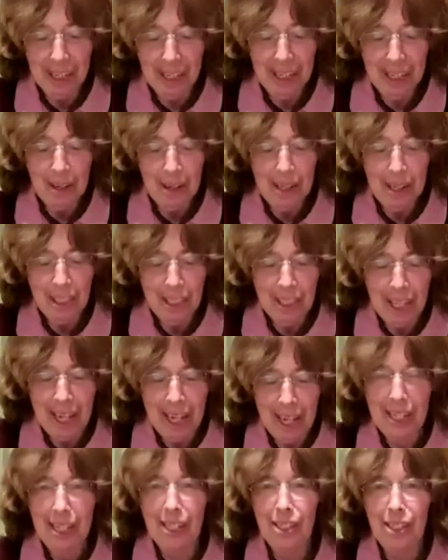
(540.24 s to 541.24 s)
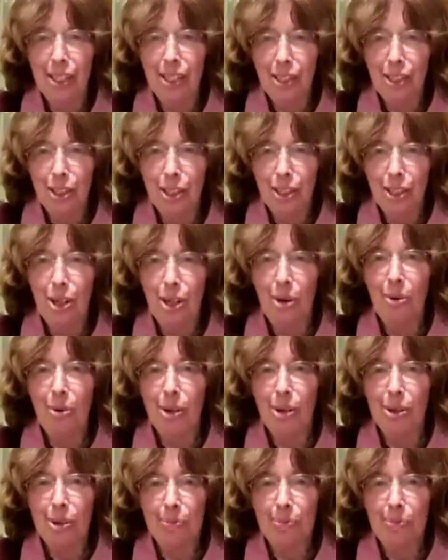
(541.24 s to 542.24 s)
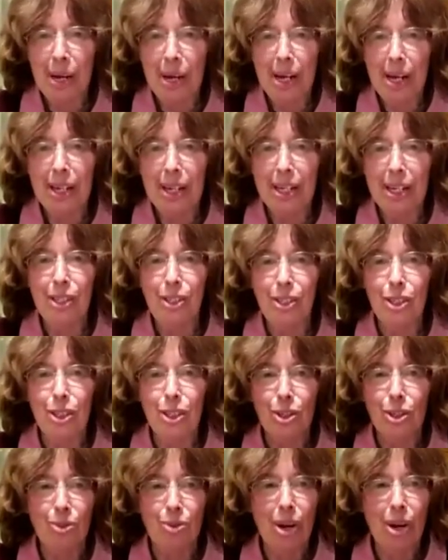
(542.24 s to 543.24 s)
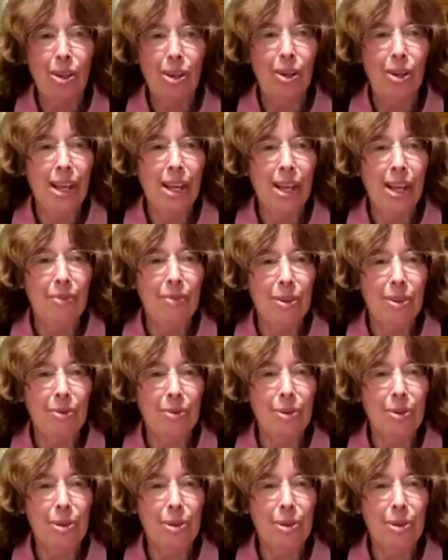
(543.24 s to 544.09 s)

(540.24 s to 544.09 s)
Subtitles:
It's not easy, the soul and the body. It's a struggle. They have different